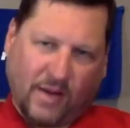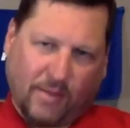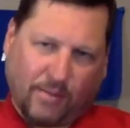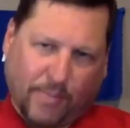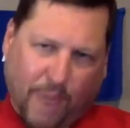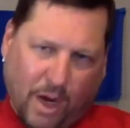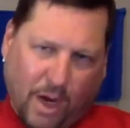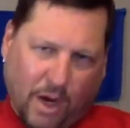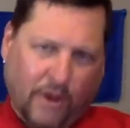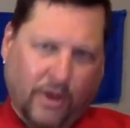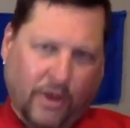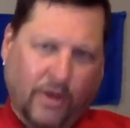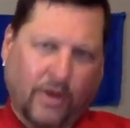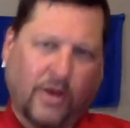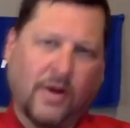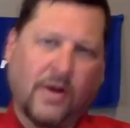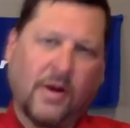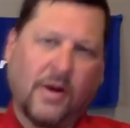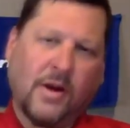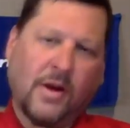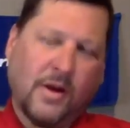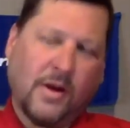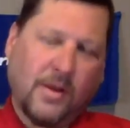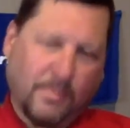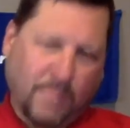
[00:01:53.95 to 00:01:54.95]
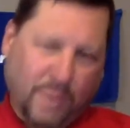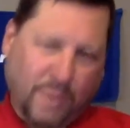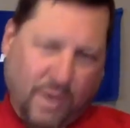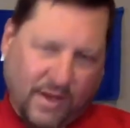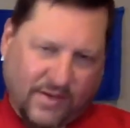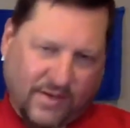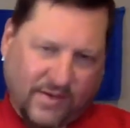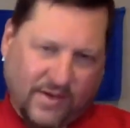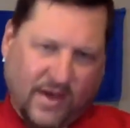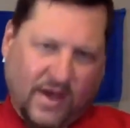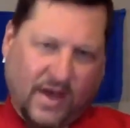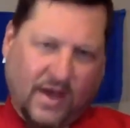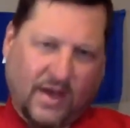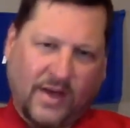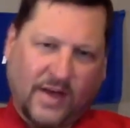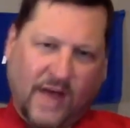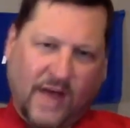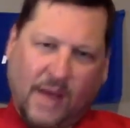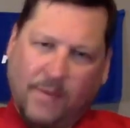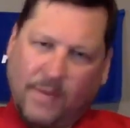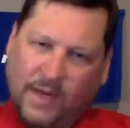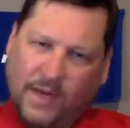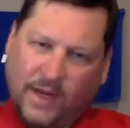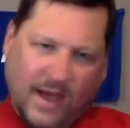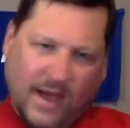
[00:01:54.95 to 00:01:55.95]
a burner, but
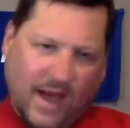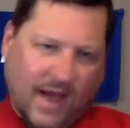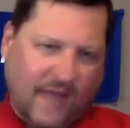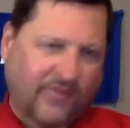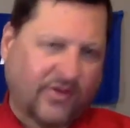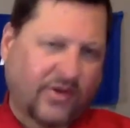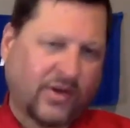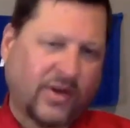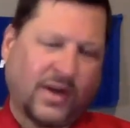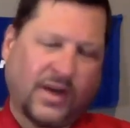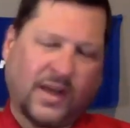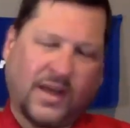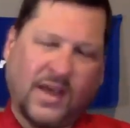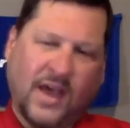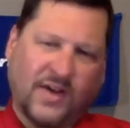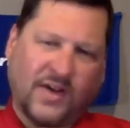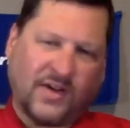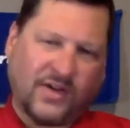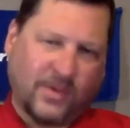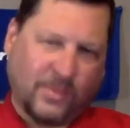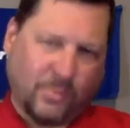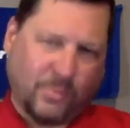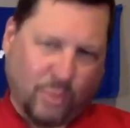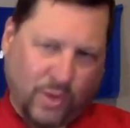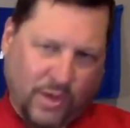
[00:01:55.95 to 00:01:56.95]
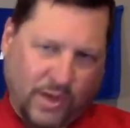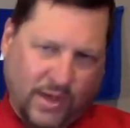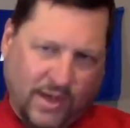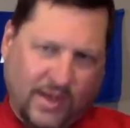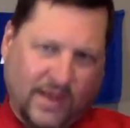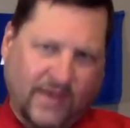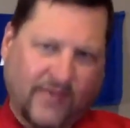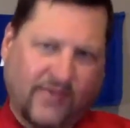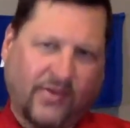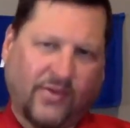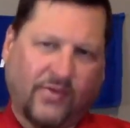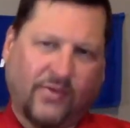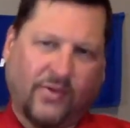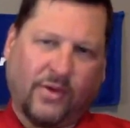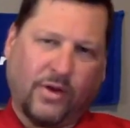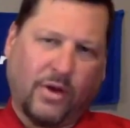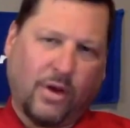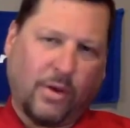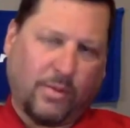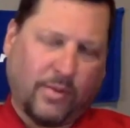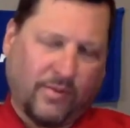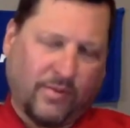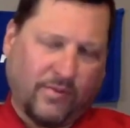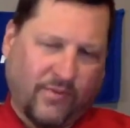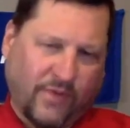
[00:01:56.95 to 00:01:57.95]
not many guys are going to catch him when he gets in the
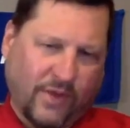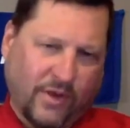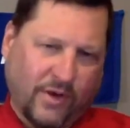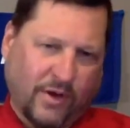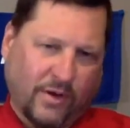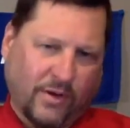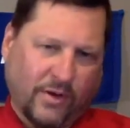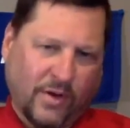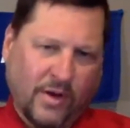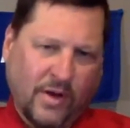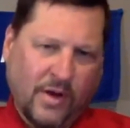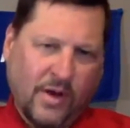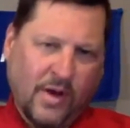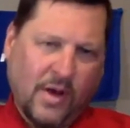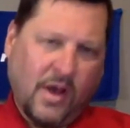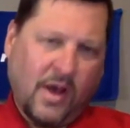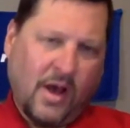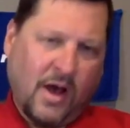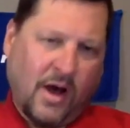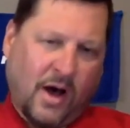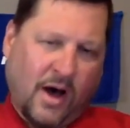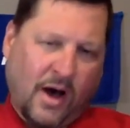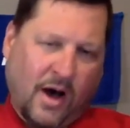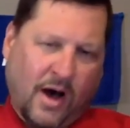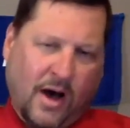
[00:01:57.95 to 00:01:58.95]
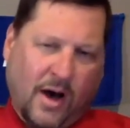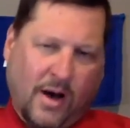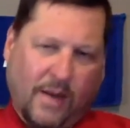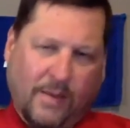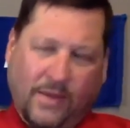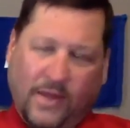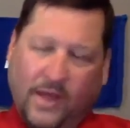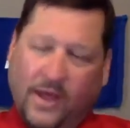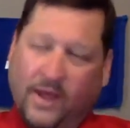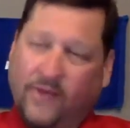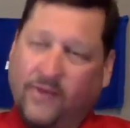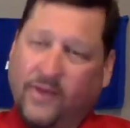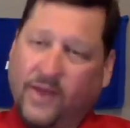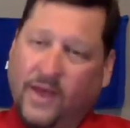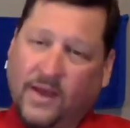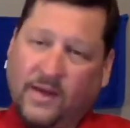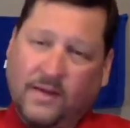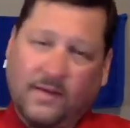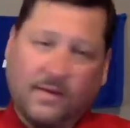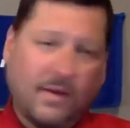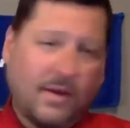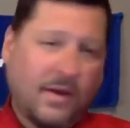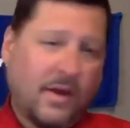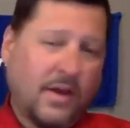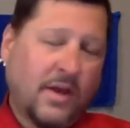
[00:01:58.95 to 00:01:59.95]
open field. And
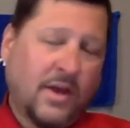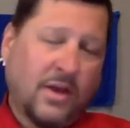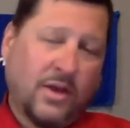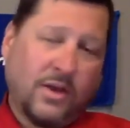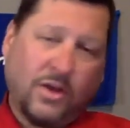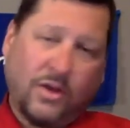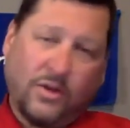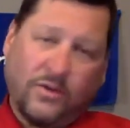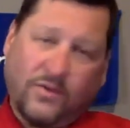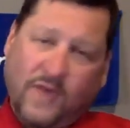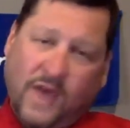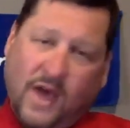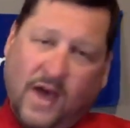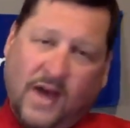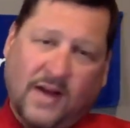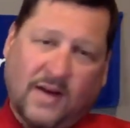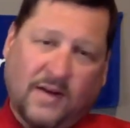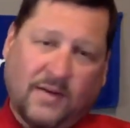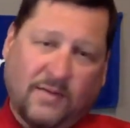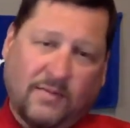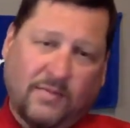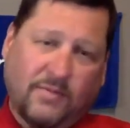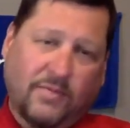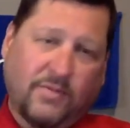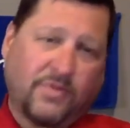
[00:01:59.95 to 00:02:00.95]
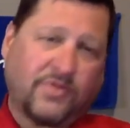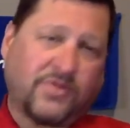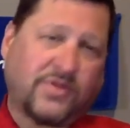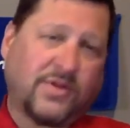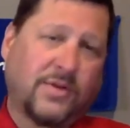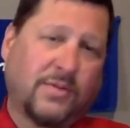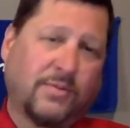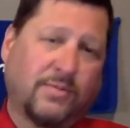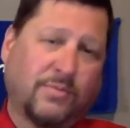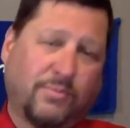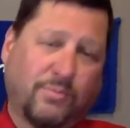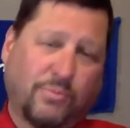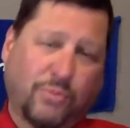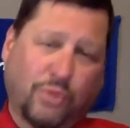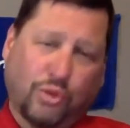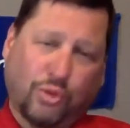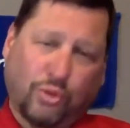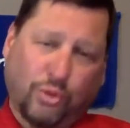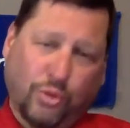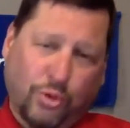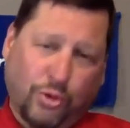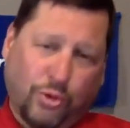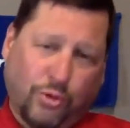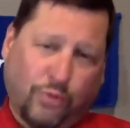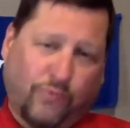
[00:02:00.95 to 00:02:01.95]
then you've got some
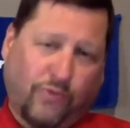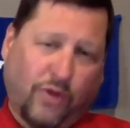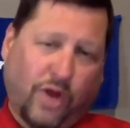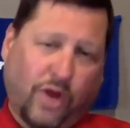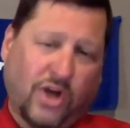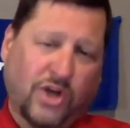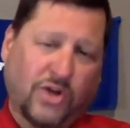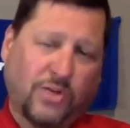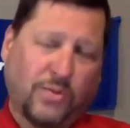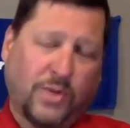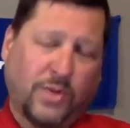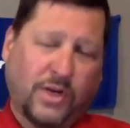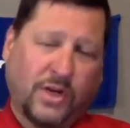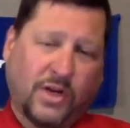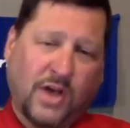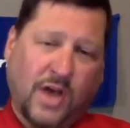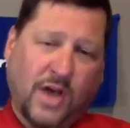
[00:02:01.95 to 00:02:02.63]
true freshmen